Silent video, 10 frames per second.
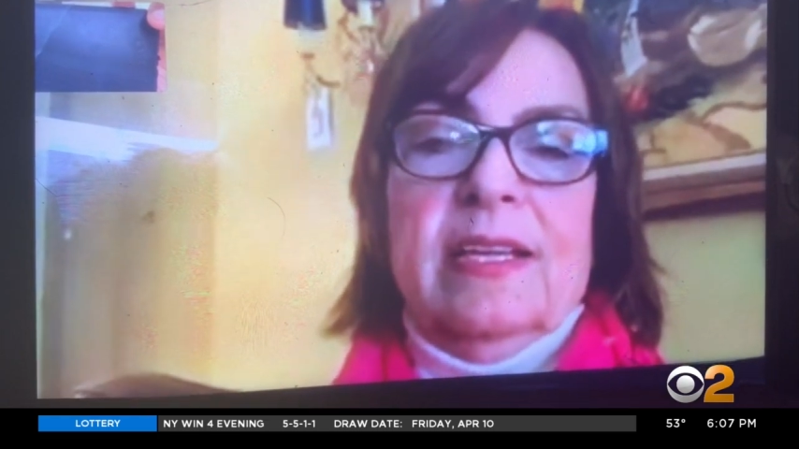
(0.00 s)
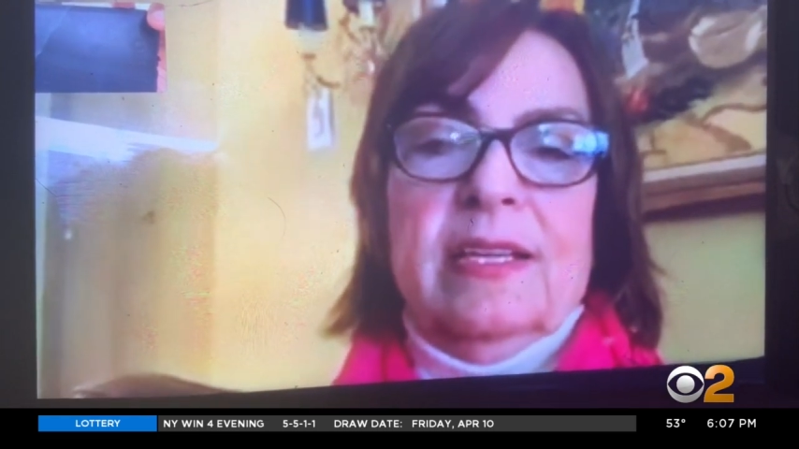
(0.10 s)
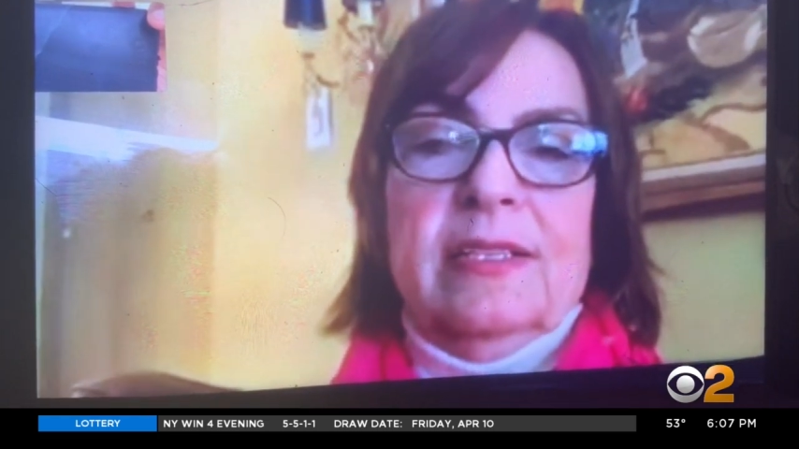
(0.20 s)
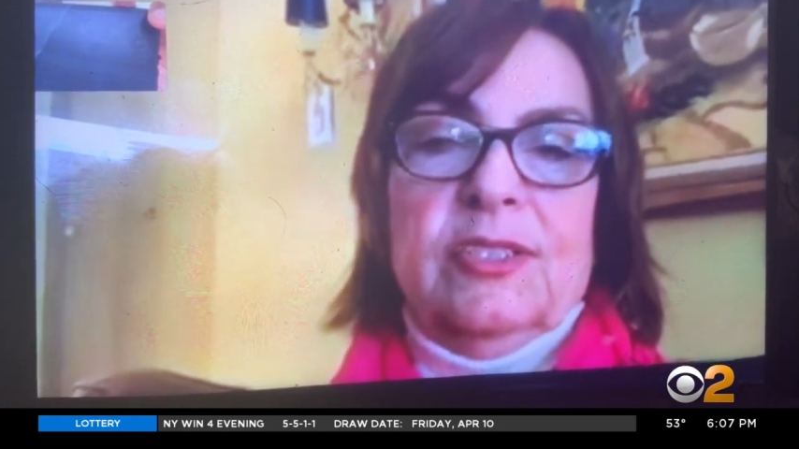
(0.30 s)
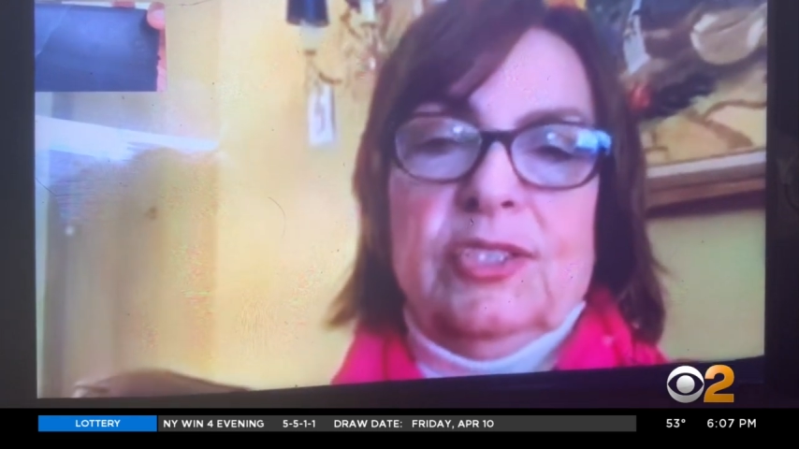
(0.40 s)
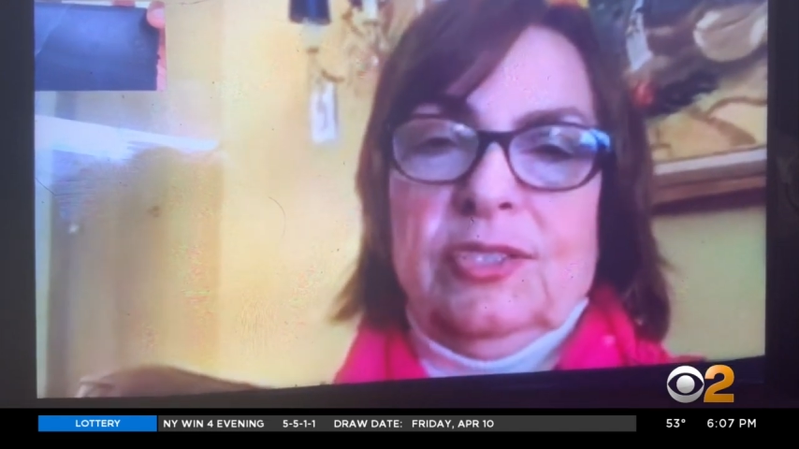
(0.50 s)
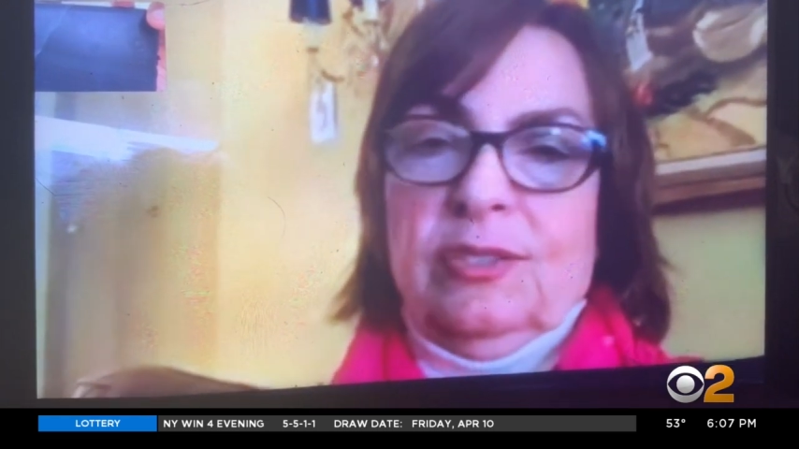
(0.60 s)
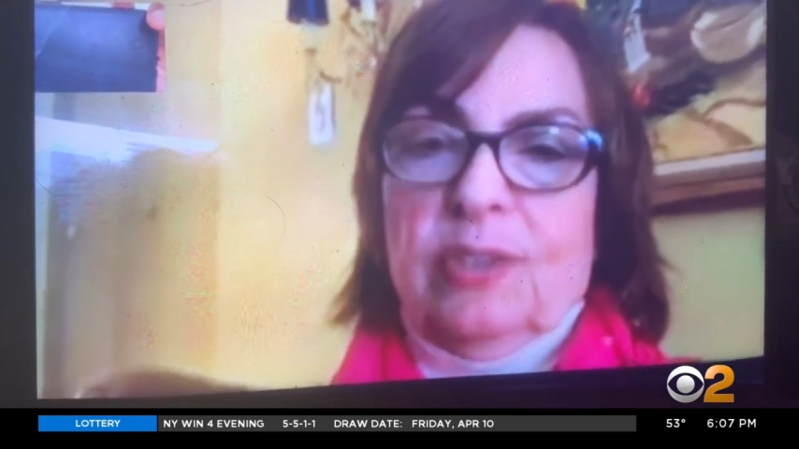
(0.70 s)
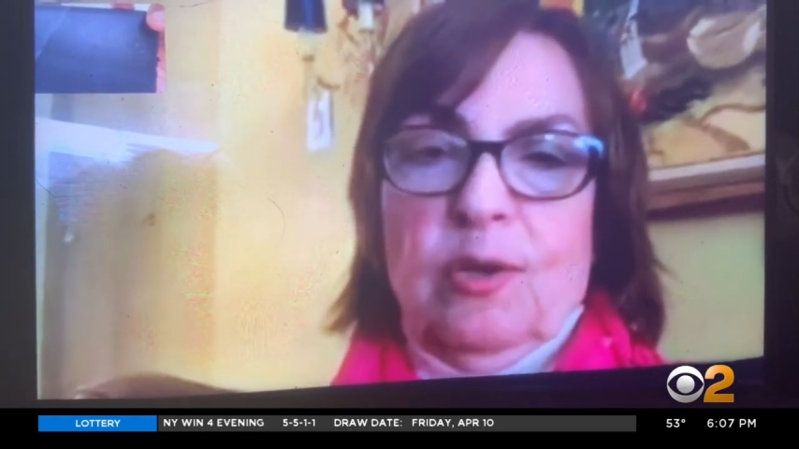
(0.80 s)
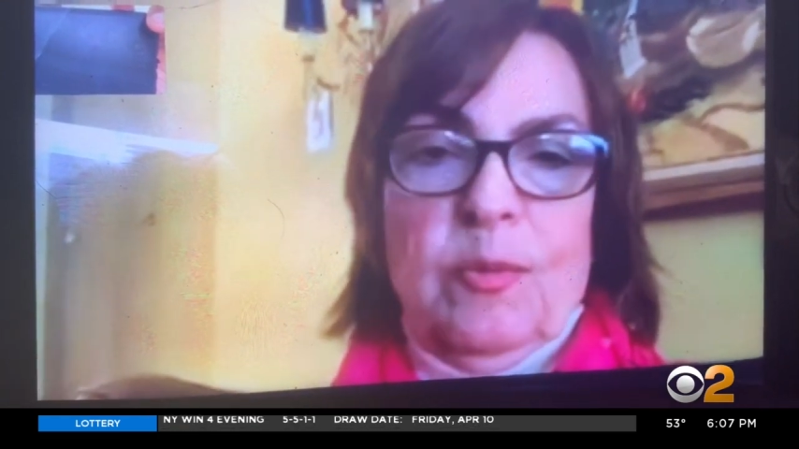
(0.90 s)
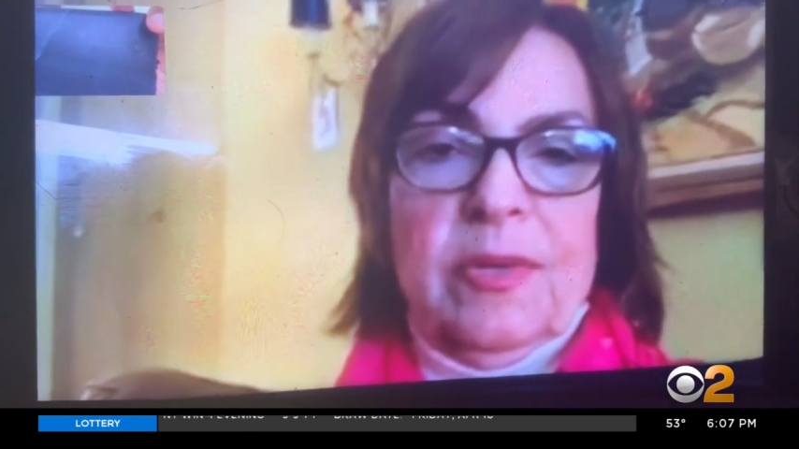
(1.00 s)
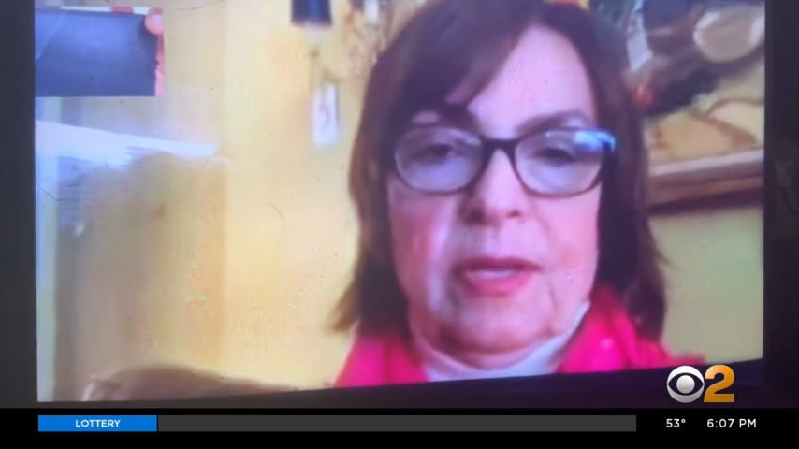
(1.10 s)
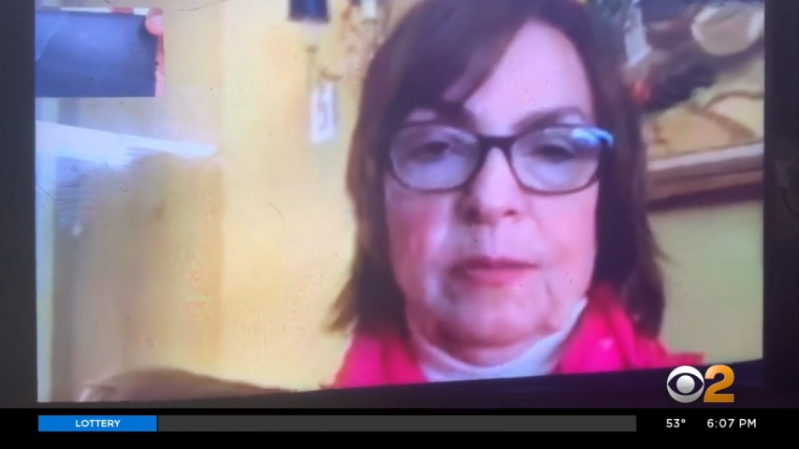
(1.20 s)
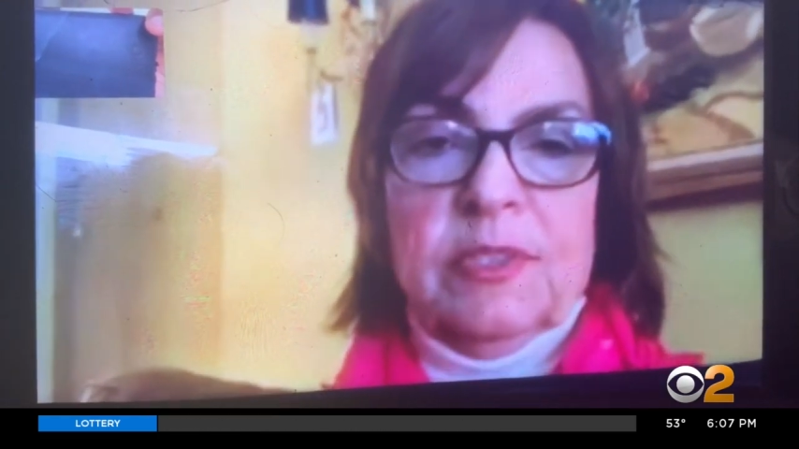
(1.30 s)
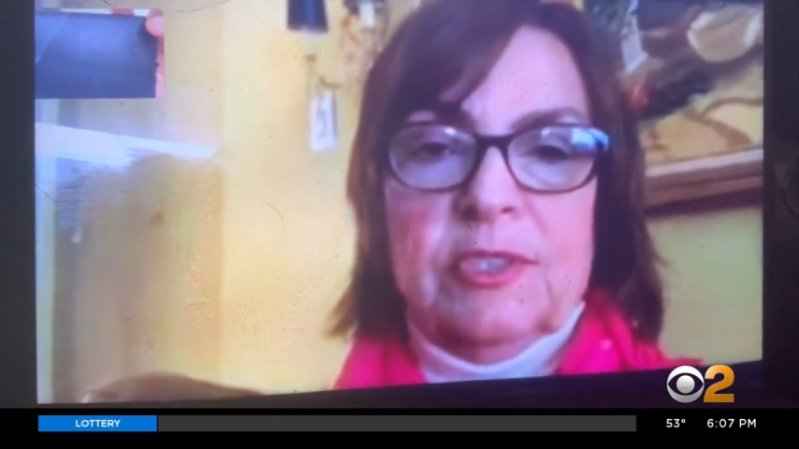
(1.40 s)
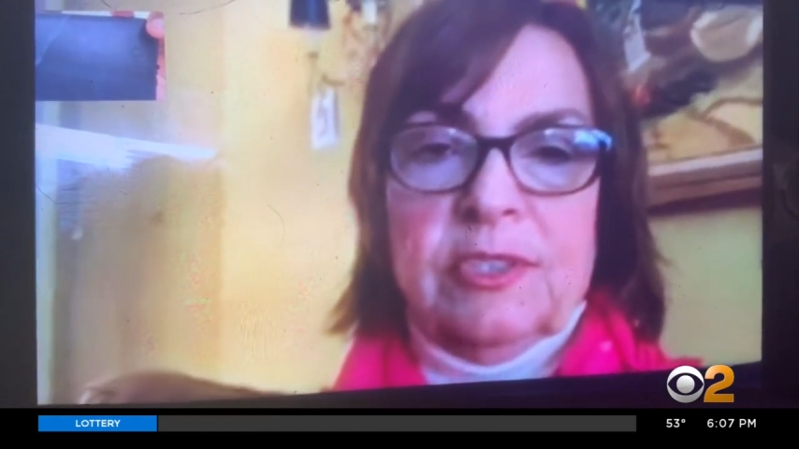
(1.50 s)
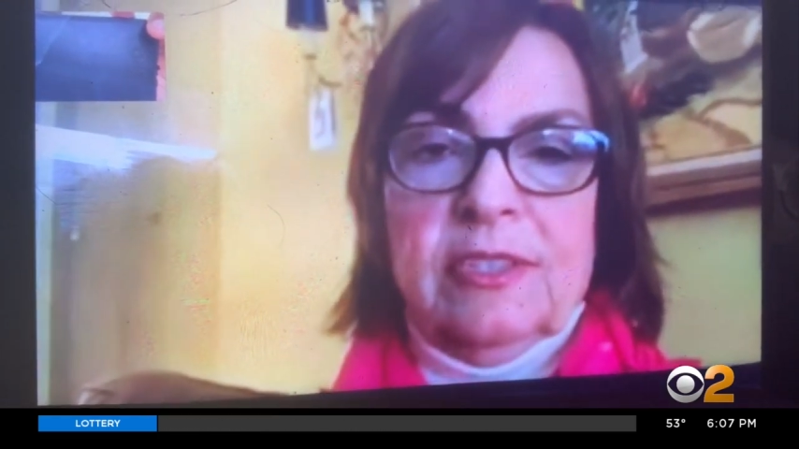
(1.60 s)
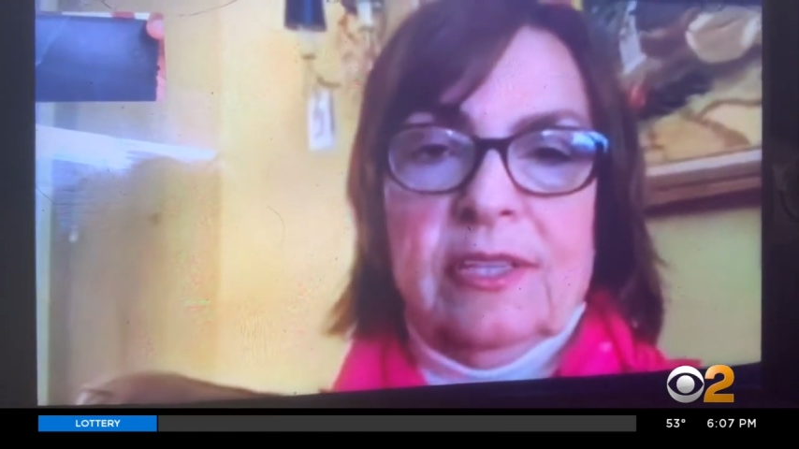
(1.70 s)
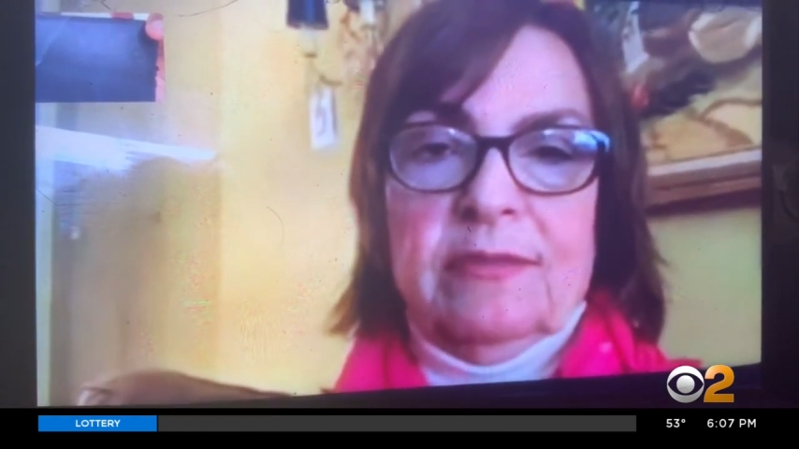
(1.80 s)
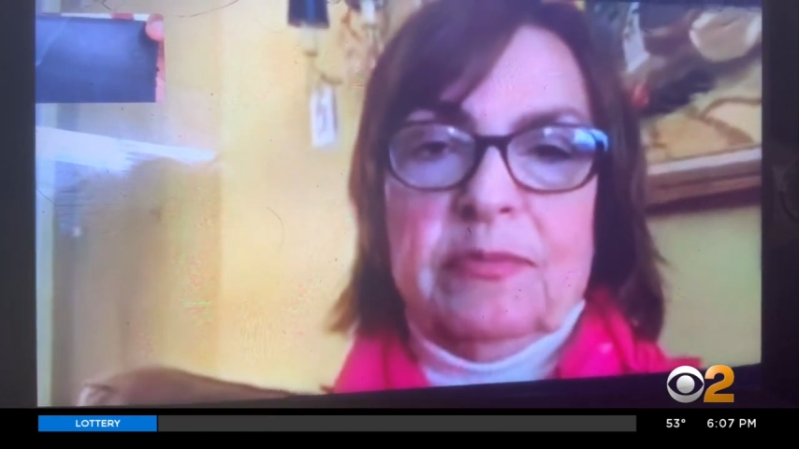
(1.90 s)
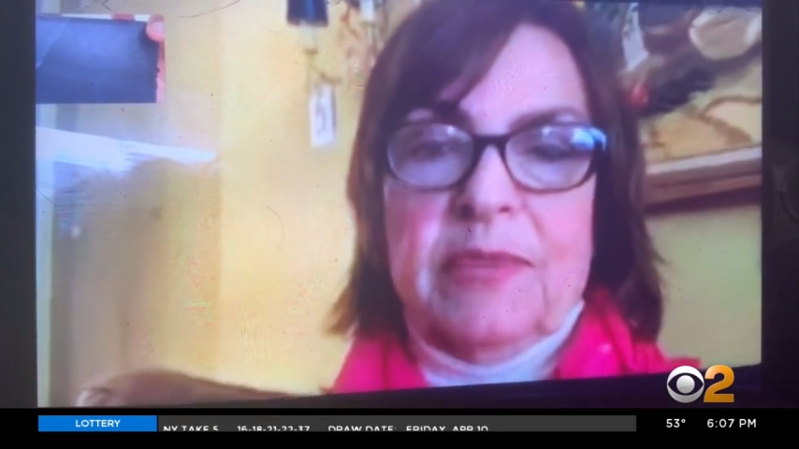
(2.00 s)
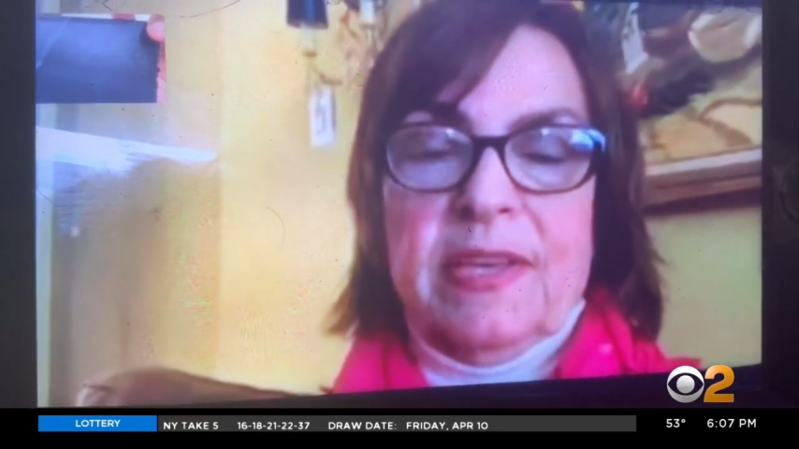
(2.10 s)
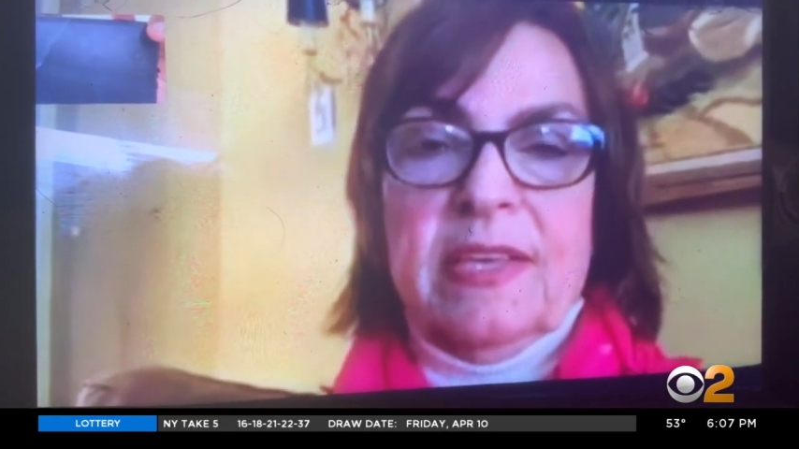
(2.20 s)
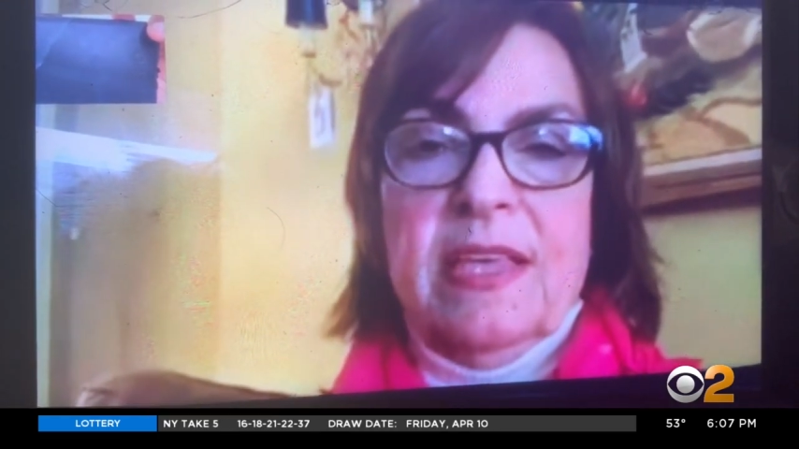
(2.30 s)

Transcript: and she told me how much she loved me.